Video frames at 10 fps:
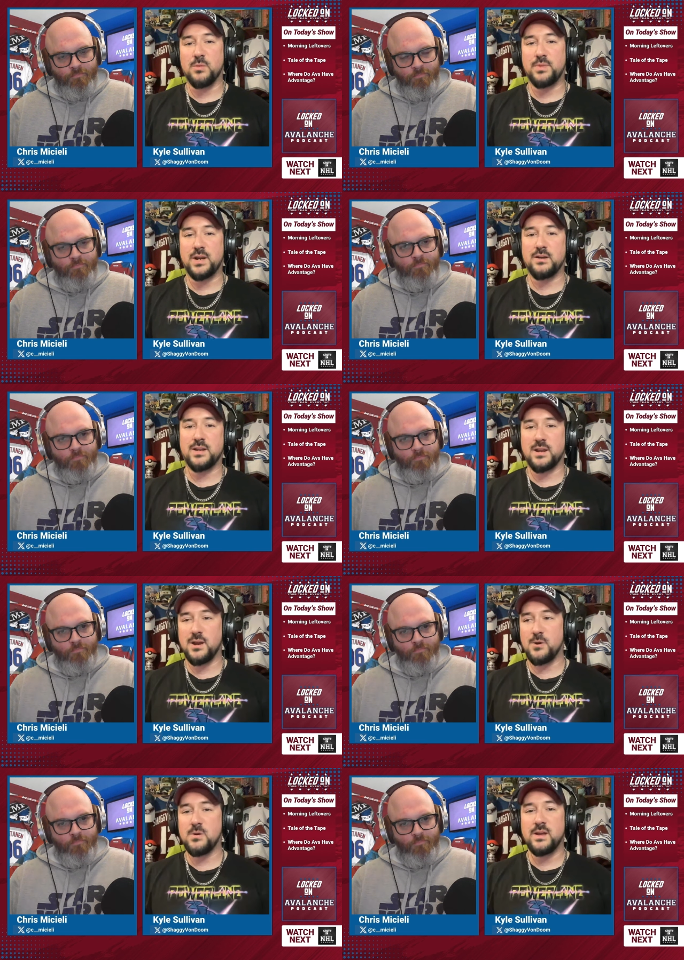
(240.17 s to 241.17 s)
Speaker 1: one period to
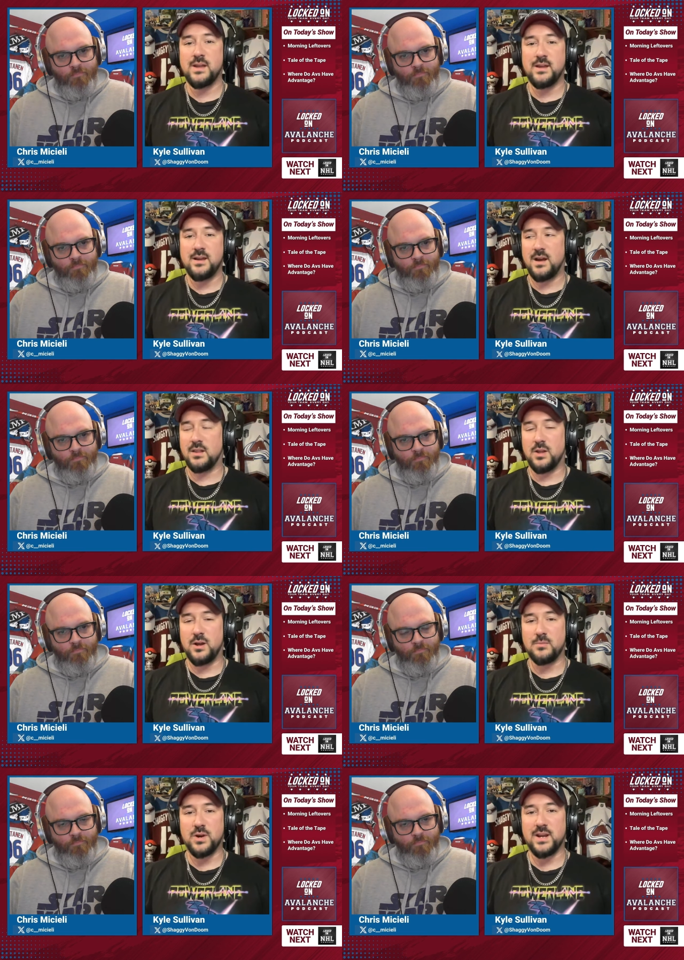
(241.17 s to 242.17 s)
go, a
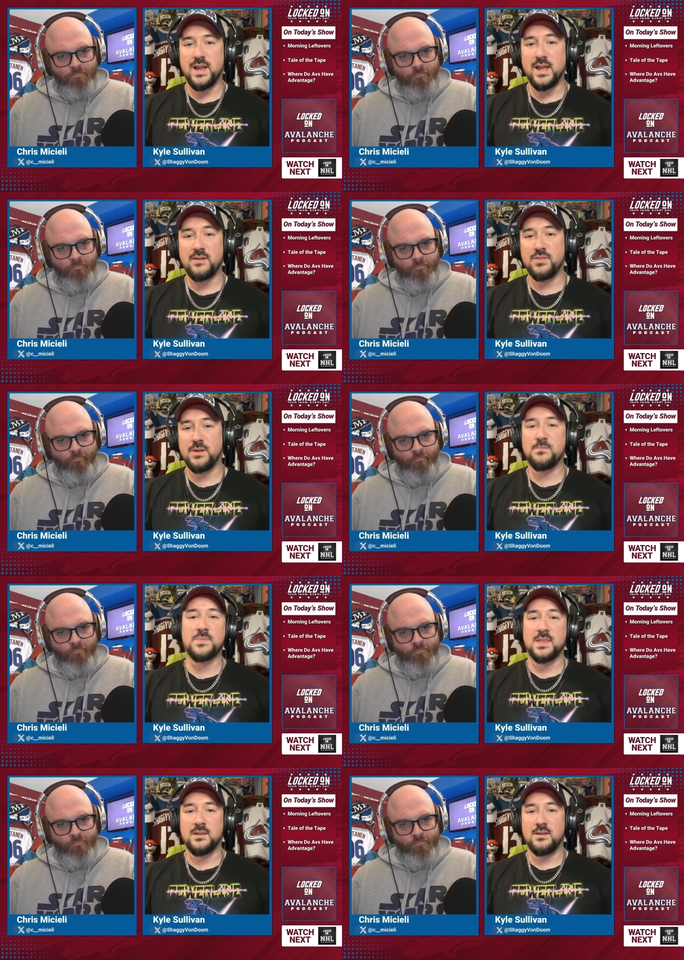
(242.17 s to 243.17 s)
long break ahead of them.
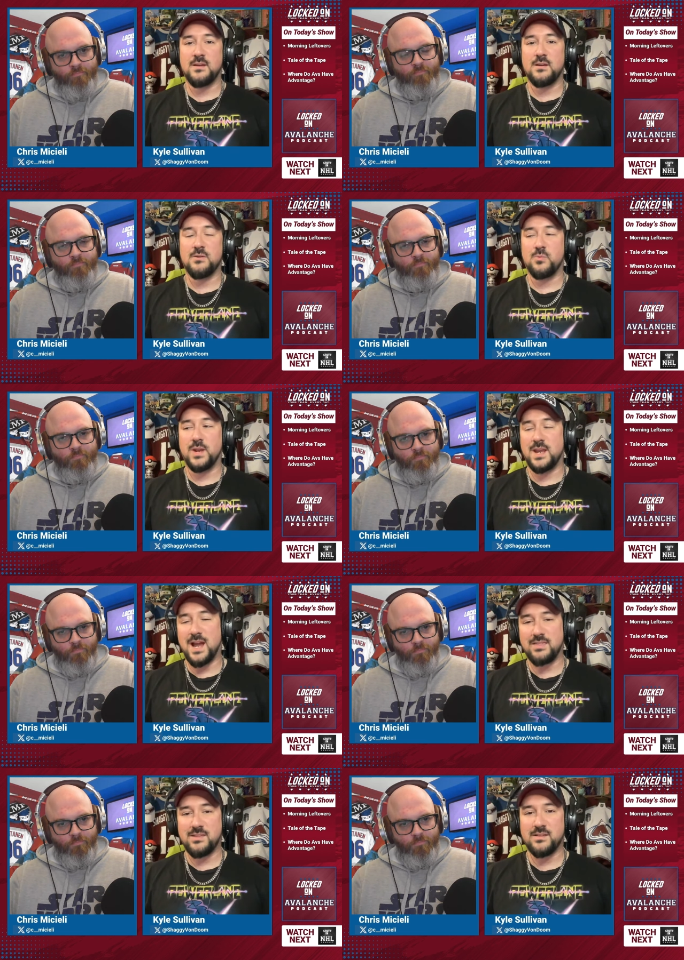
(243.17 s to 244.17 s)
We
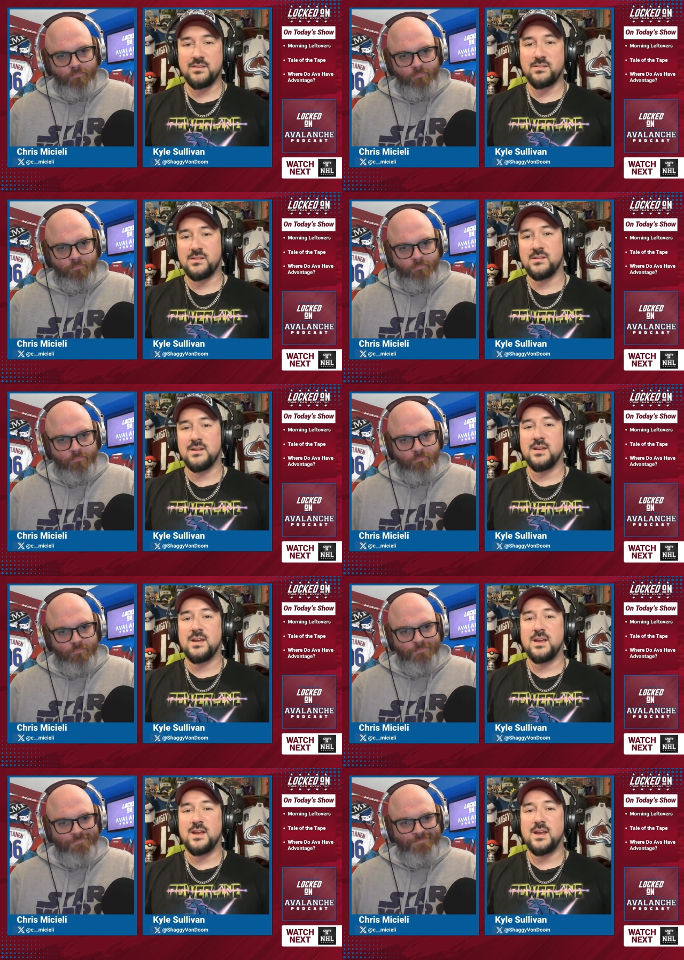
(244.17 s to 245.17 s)
got this,
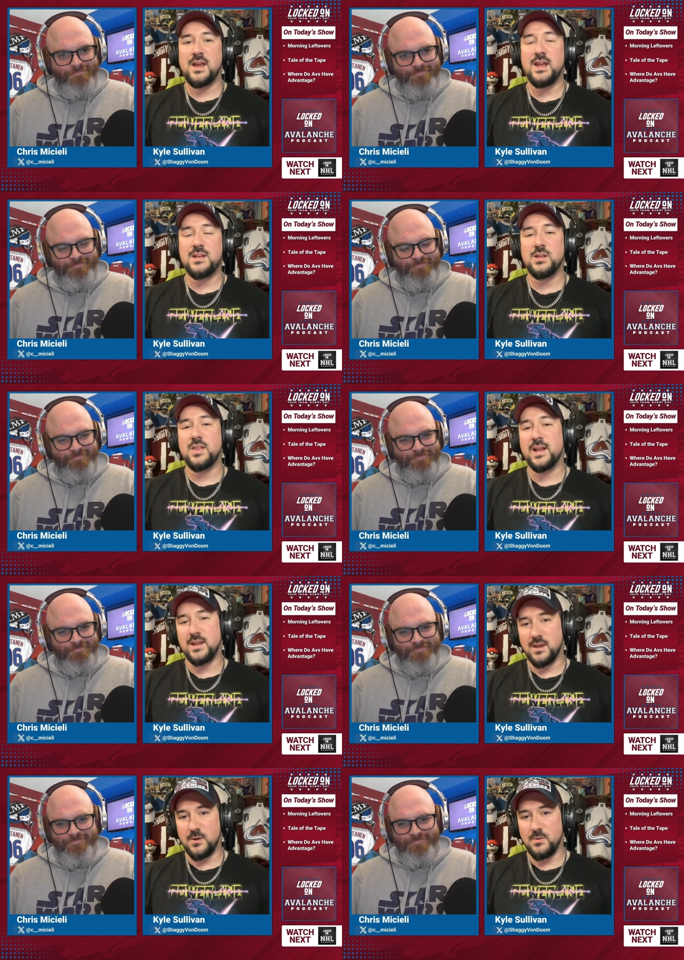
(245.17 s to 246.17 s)
and you let it
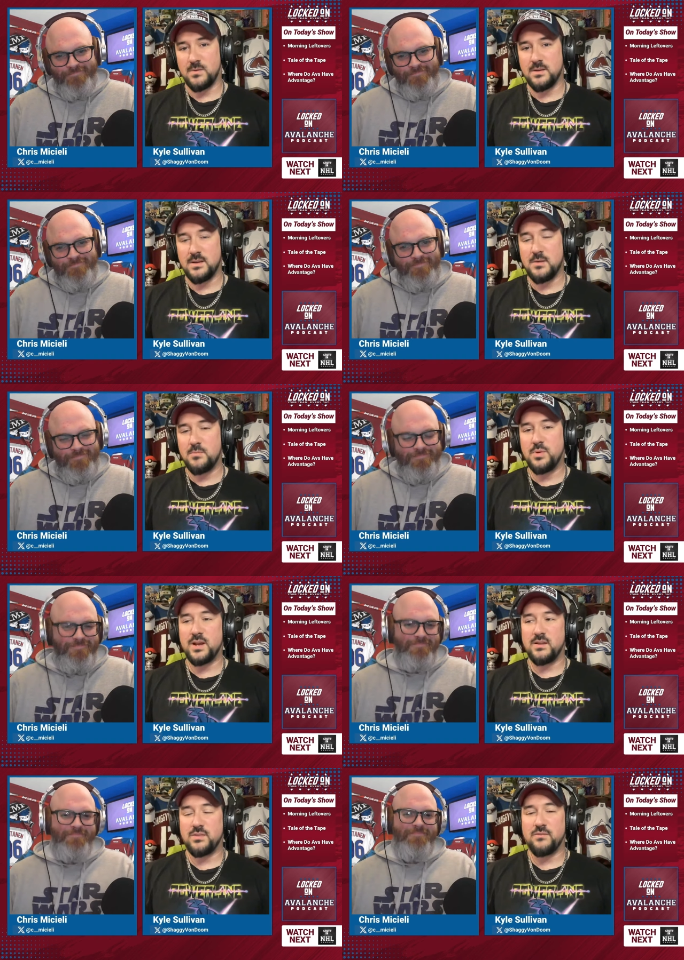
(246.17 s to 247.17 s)
go.
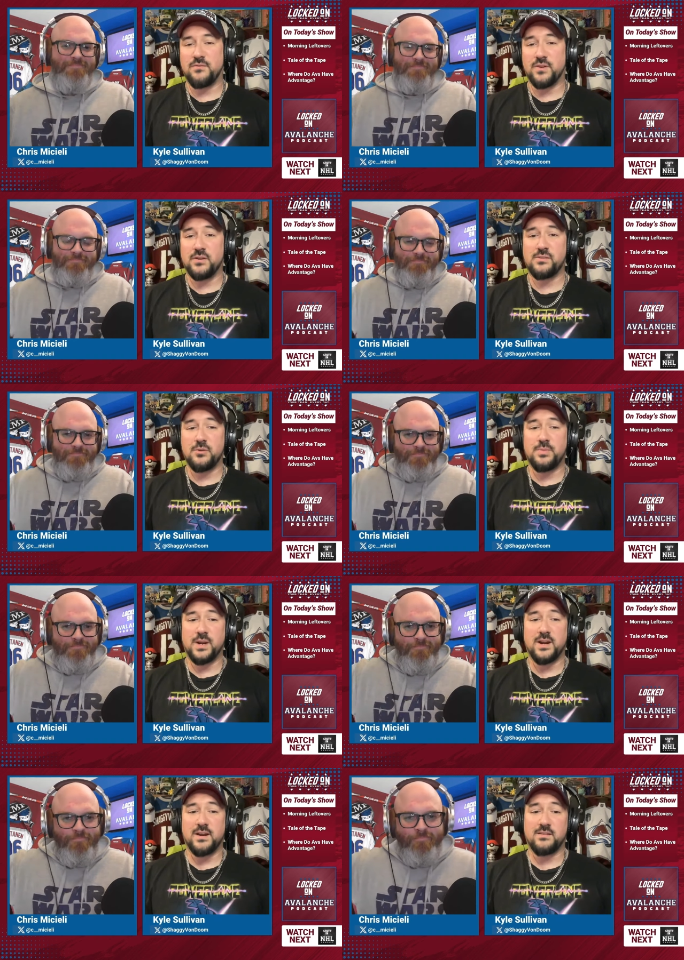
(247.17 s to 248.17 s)
But the first two yeah.
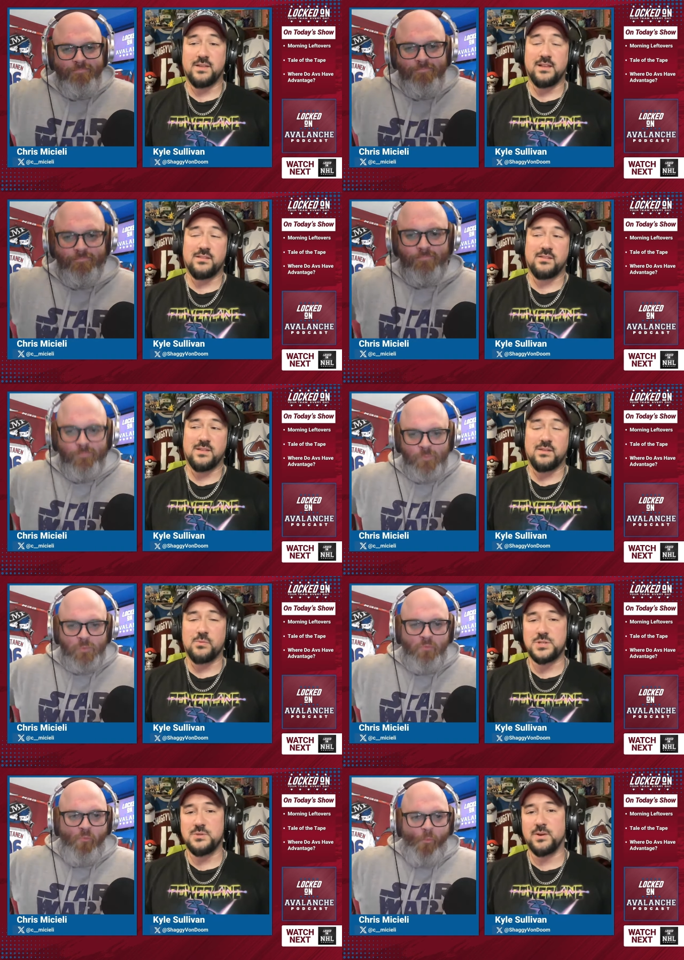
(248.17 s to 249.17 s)
periods, that's that's
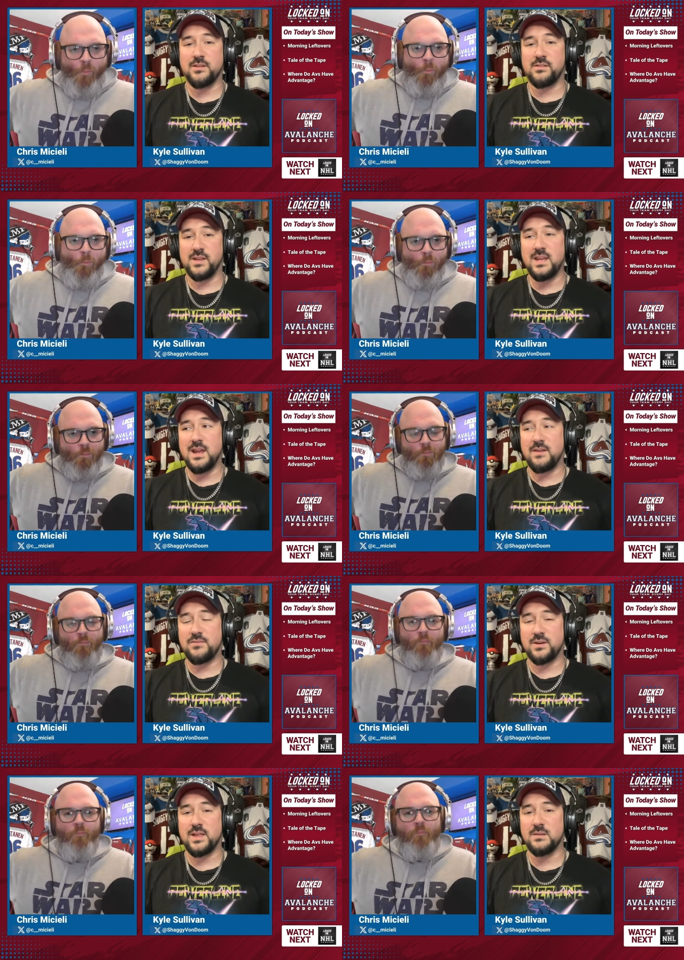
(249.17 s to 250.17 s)
what you want to see
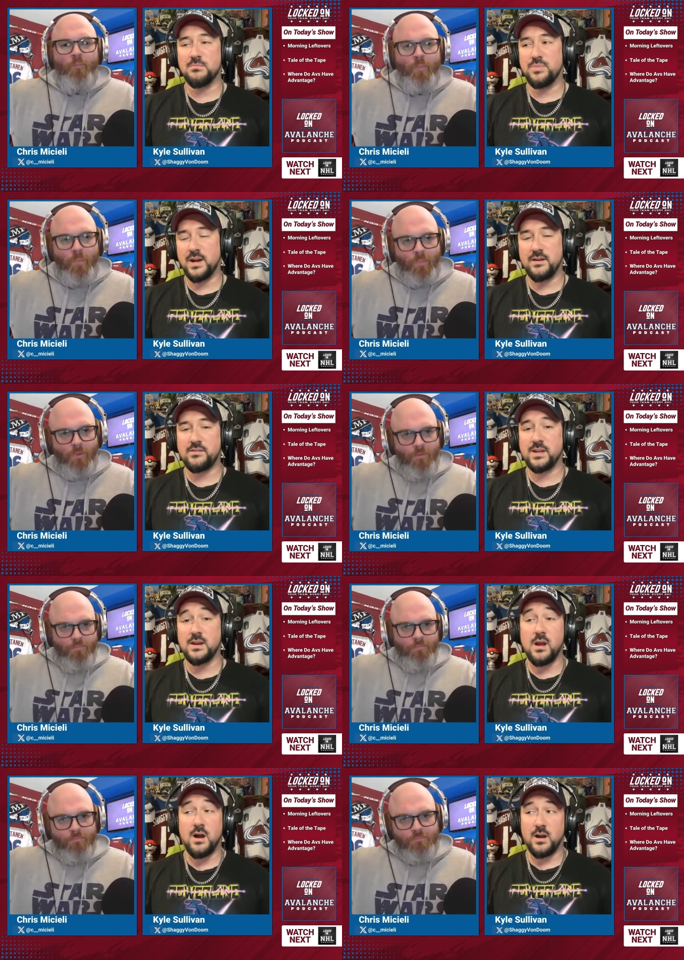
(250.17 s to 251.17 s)
after that
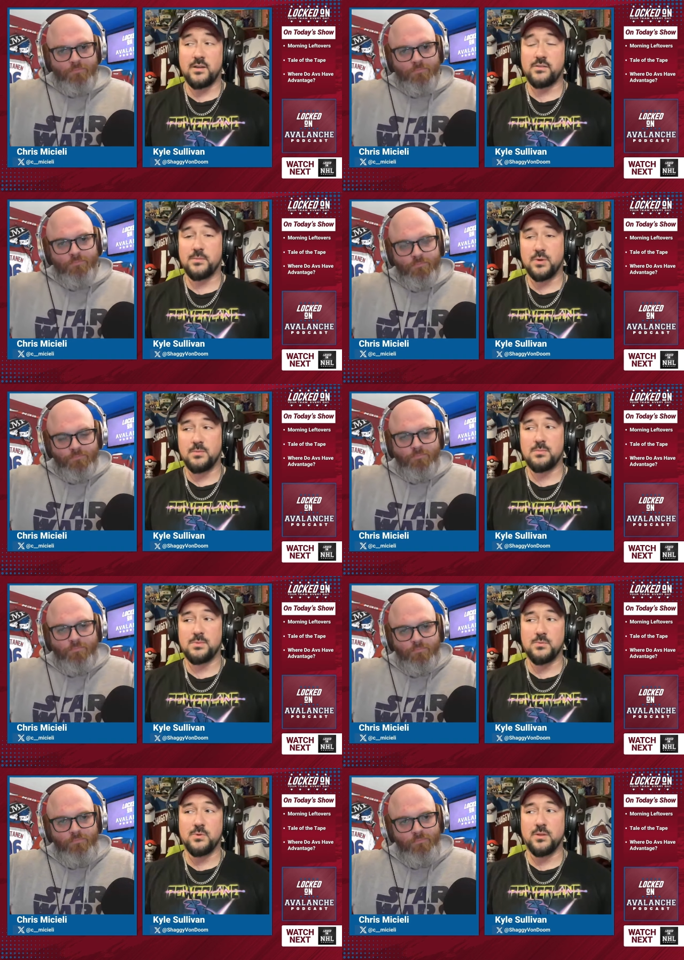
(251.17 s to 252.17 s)
embarrassing, honestly,
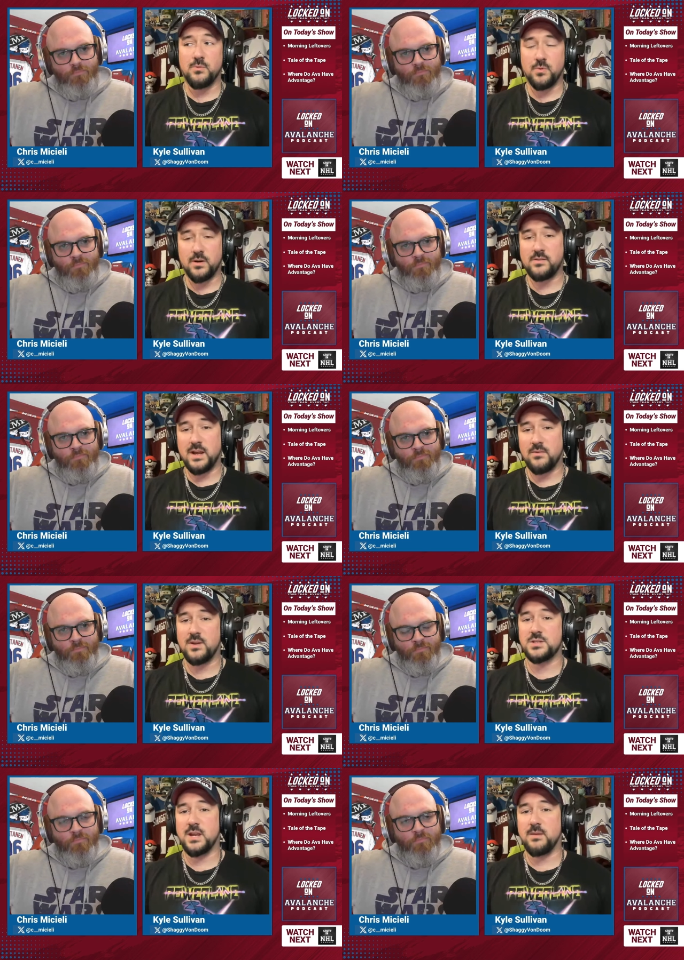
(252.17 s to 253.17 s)
probably one of the worst avalanche